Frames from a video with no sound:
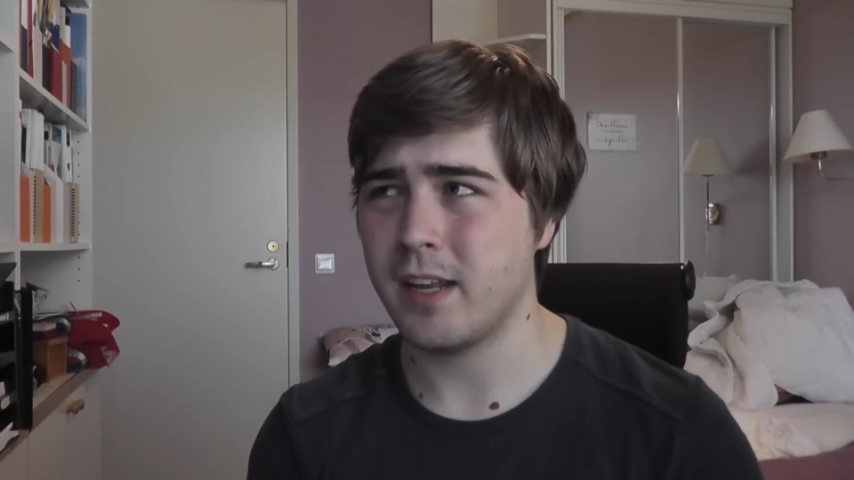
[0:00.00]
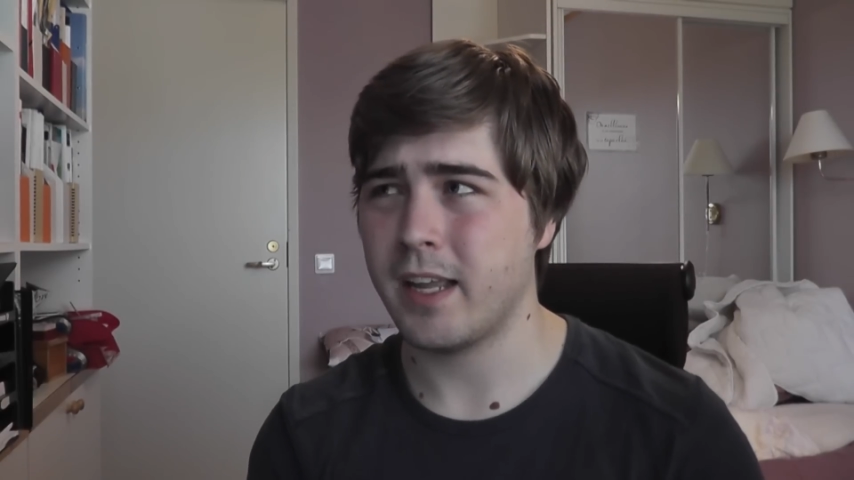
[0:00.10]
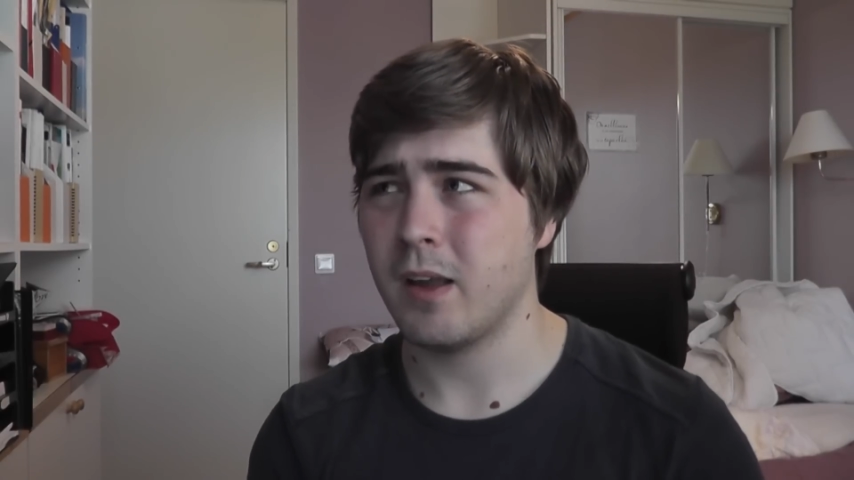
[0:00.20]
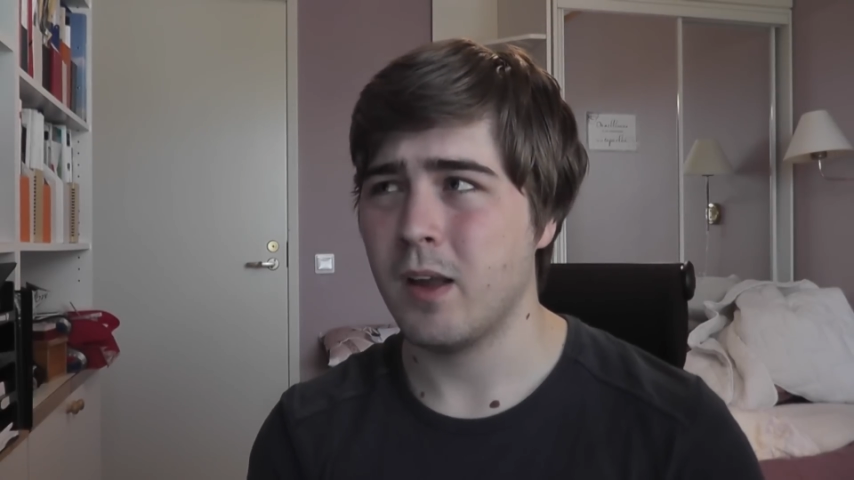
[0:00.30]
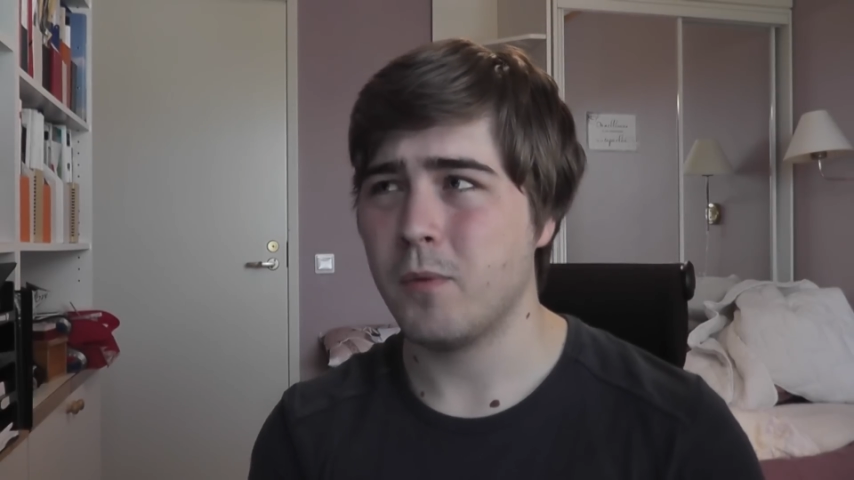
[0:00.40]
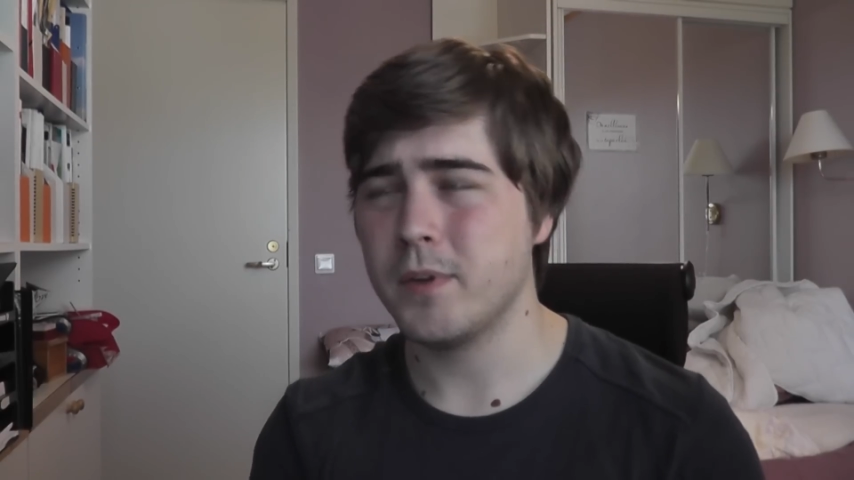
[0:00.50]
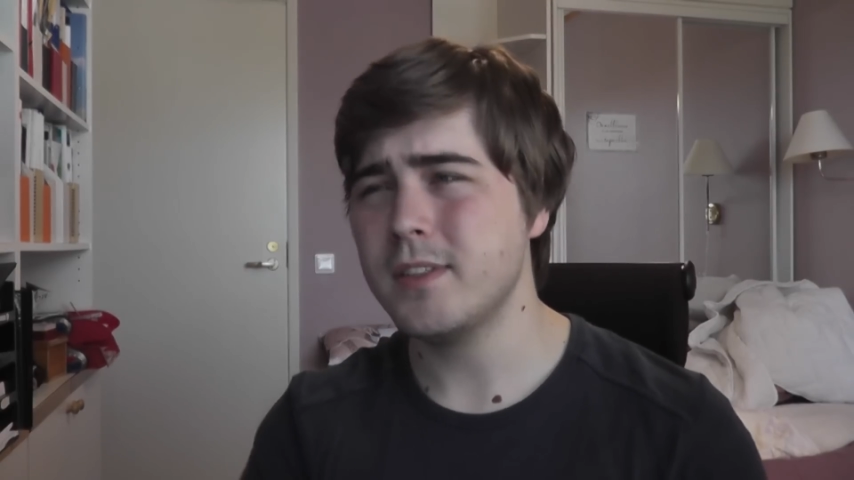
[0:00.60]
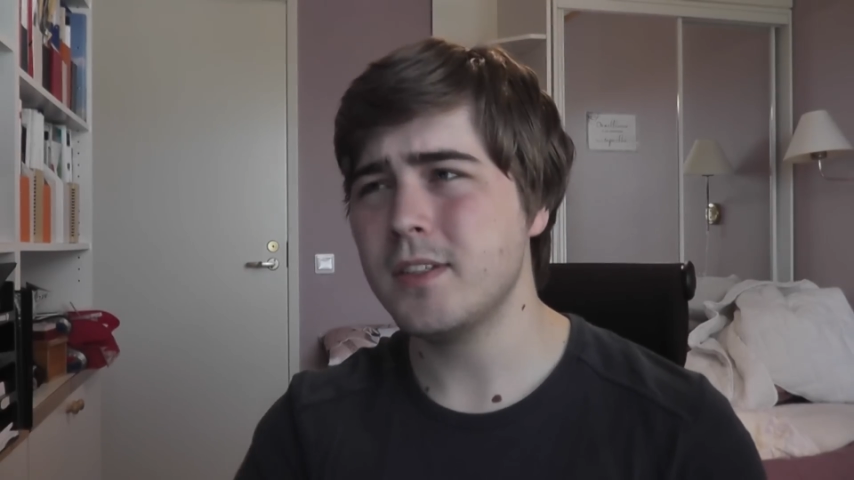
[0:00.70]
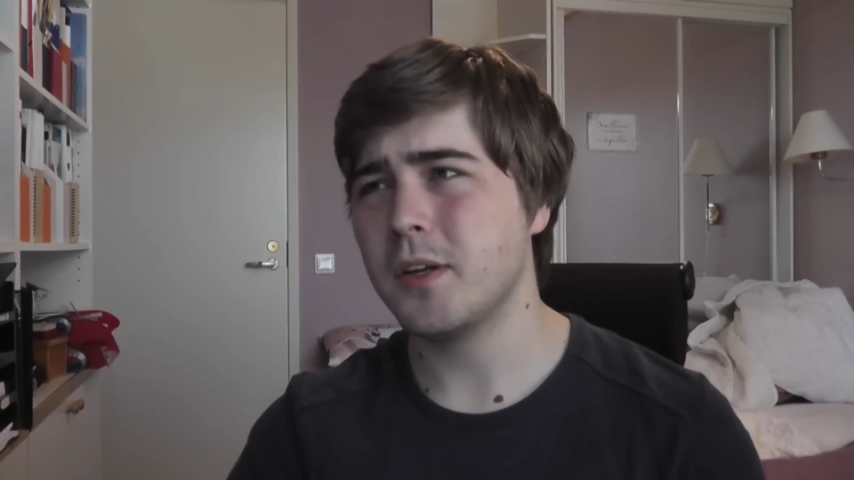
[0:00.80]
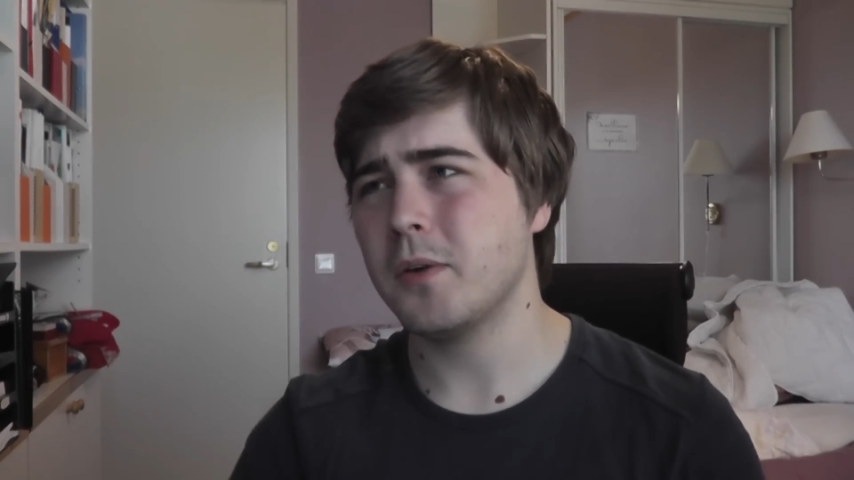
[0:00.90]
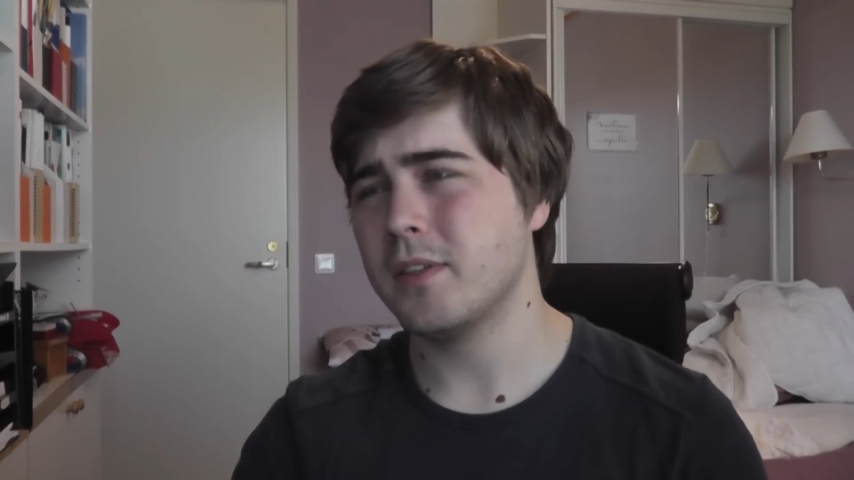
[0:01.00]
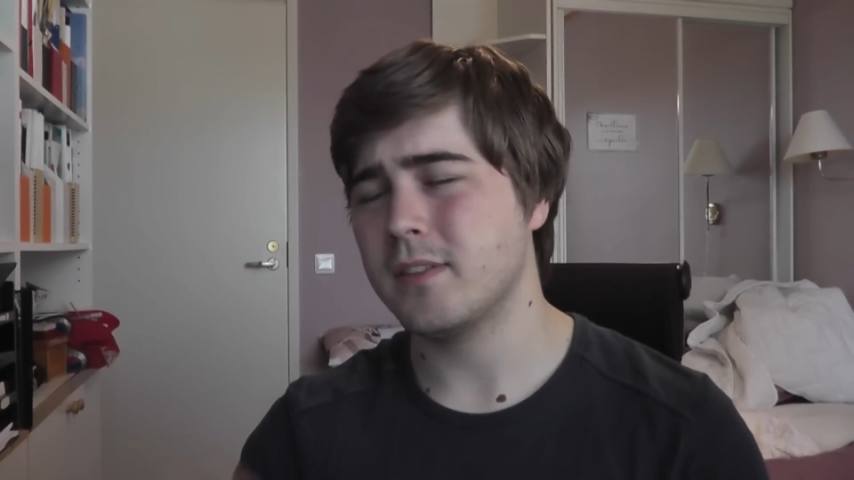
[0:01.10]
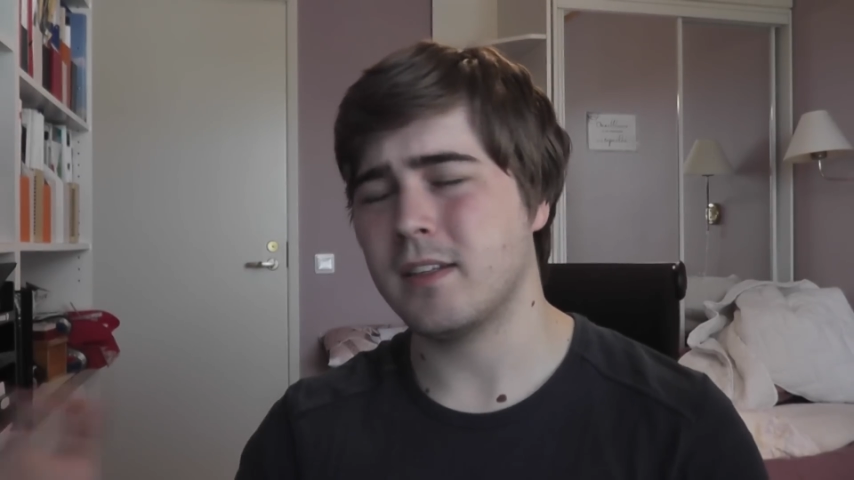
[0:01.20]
Like, once you notice